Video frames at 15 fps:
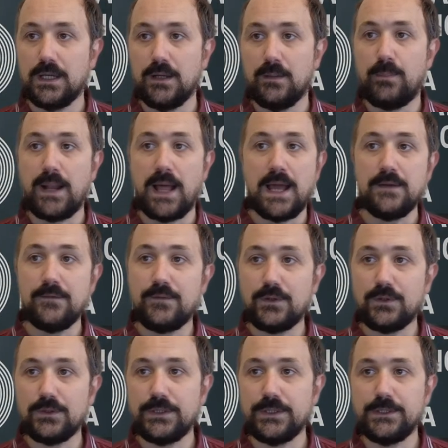
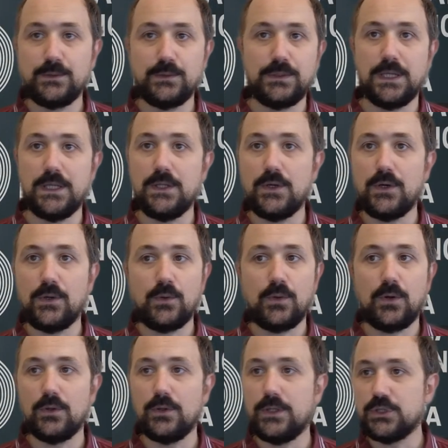blindfolded. They know
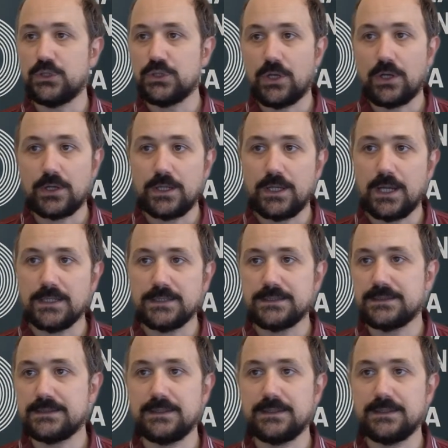all the shortcuts.